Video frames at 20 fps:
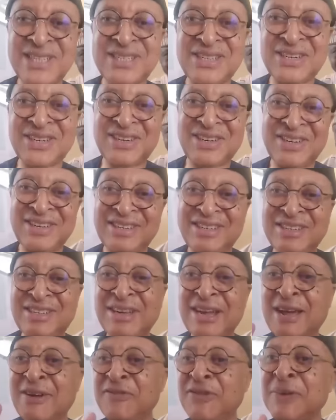Great pleasure.
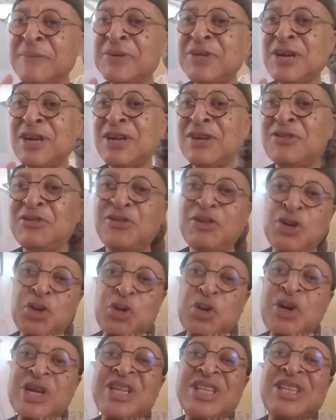Tap himself.
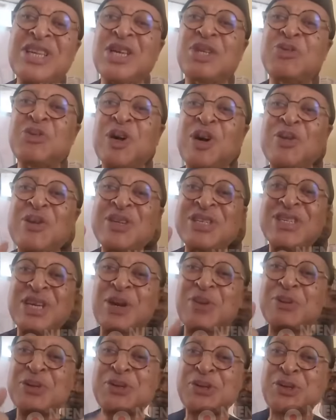Doing the things we always
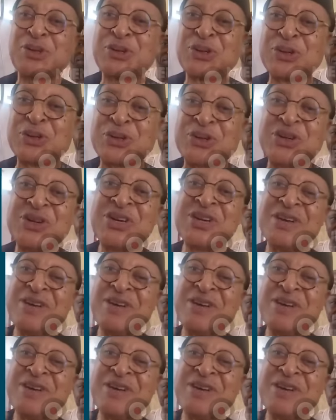said we should do.